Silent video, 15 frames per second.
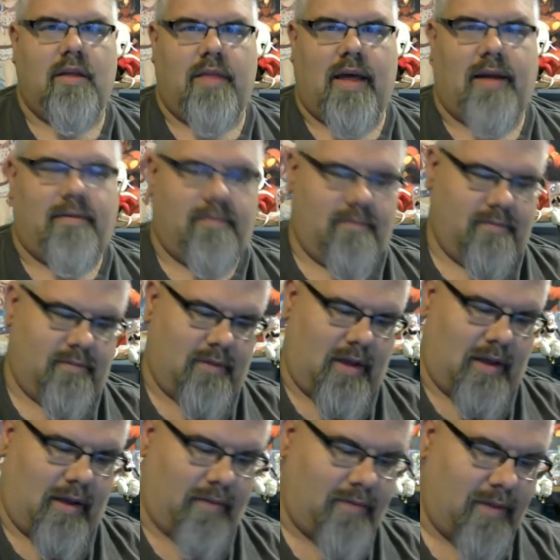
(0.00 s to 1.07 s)
that
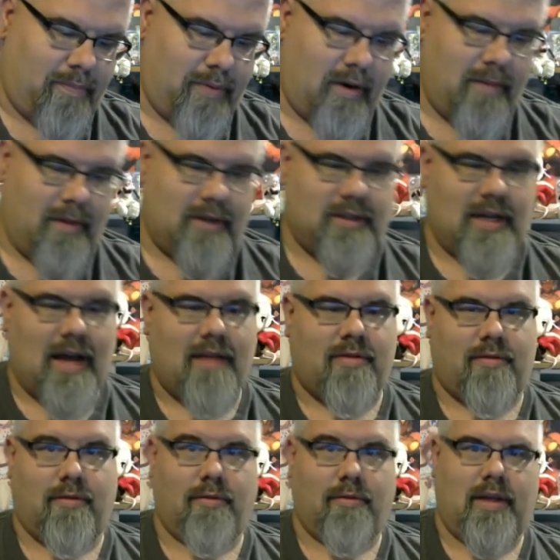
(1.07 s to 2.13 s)
I pretty much got
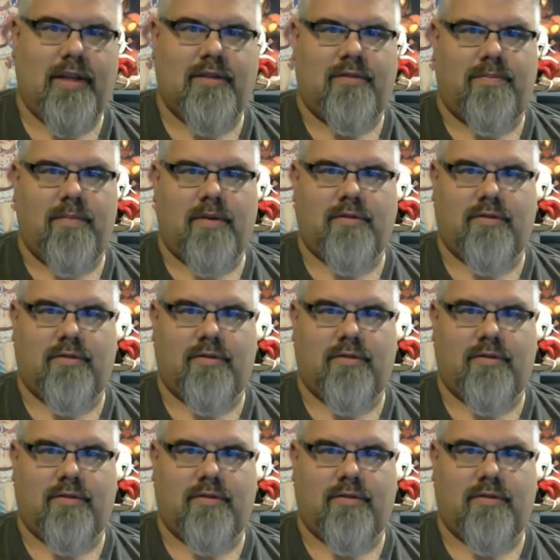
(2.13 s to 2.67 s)
through Lynn's